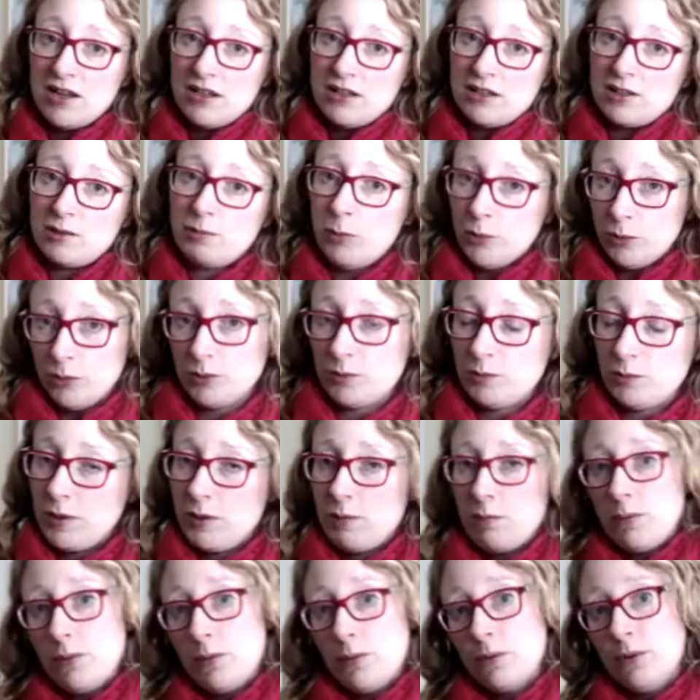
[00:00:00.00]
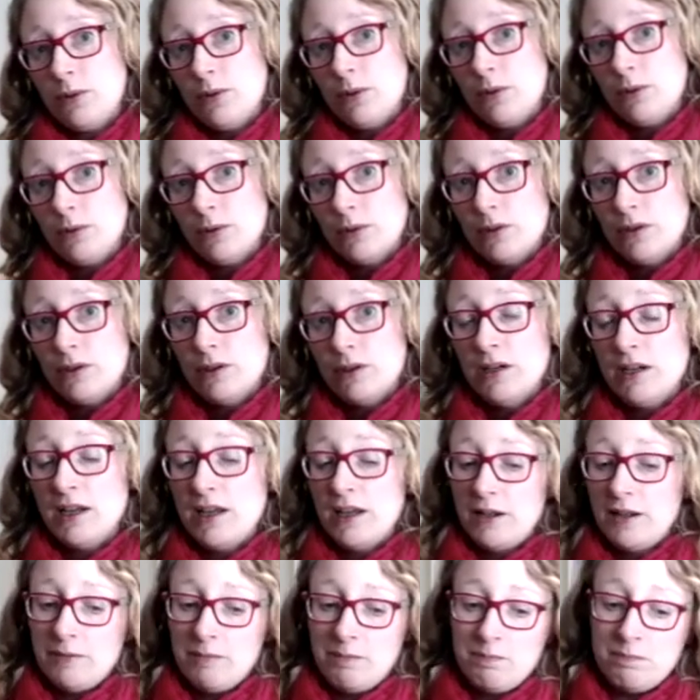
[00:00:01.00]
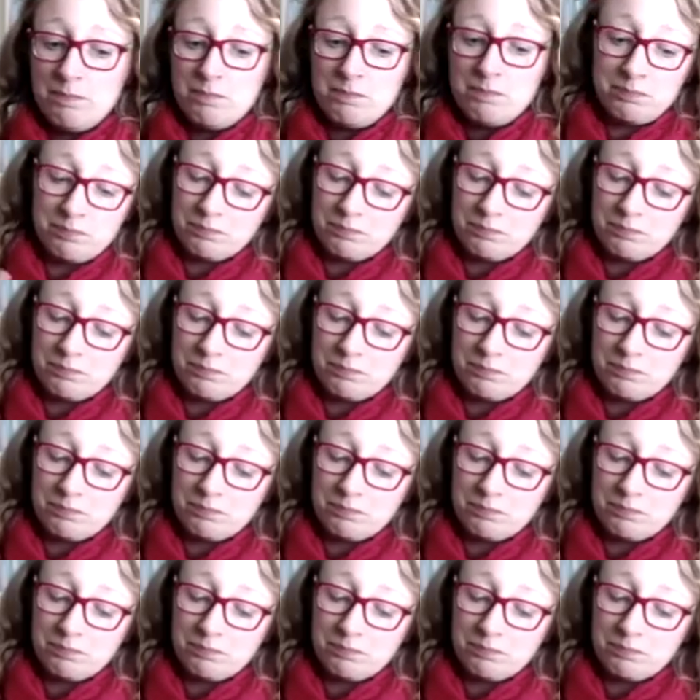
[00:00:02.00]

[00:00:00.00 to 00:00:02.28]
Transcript: sports people or um,